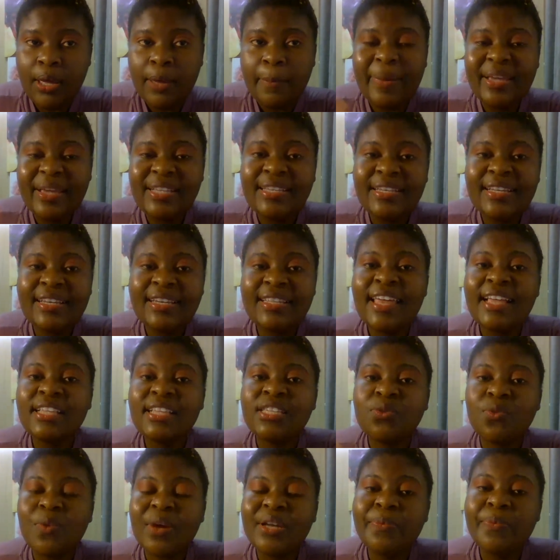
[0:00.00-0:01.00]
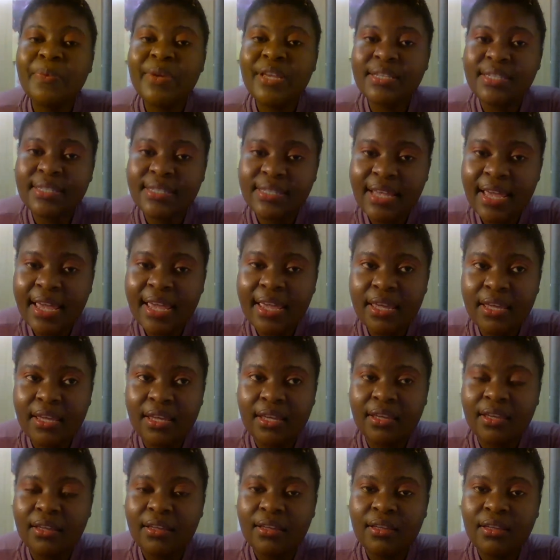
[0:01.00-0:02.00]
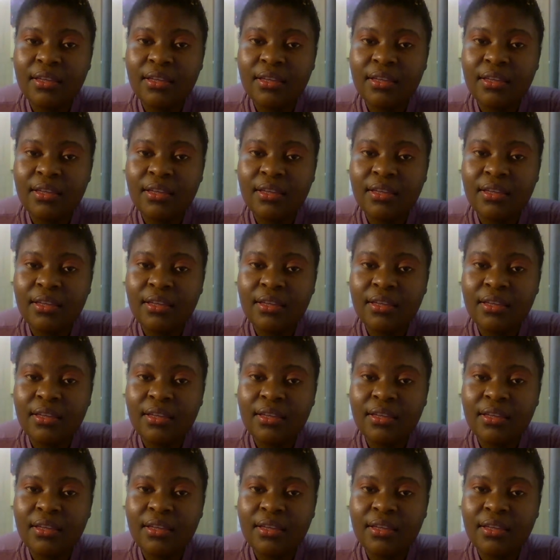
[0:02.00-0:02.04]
Basically, that's what we're saying.